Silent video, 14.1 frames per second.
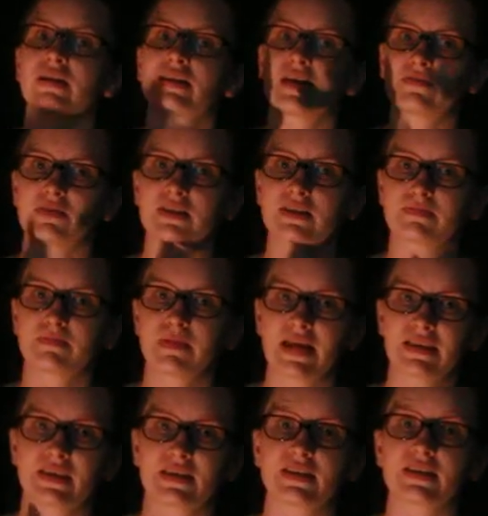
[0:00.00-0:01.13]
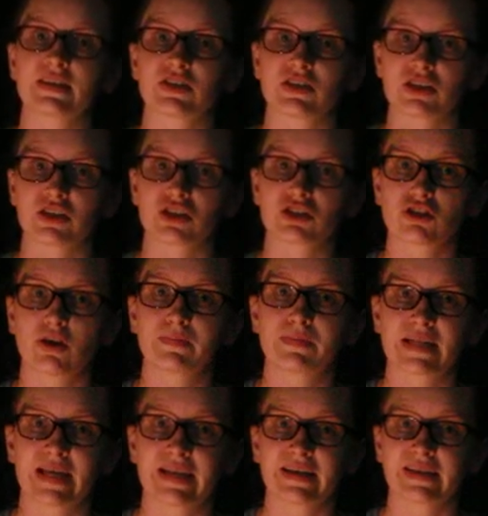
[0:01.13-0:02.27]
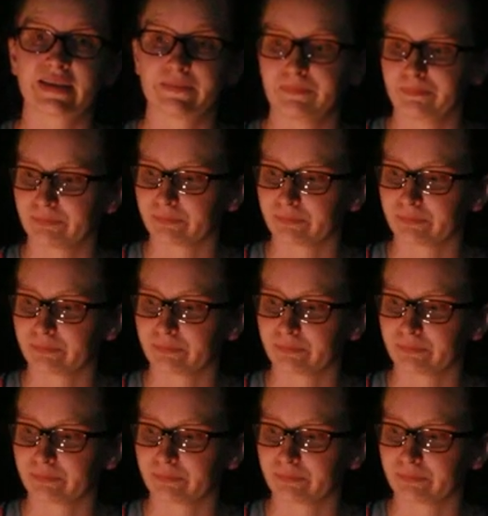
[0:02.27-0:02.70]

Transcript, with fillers: they've just made the decision to stop selling them.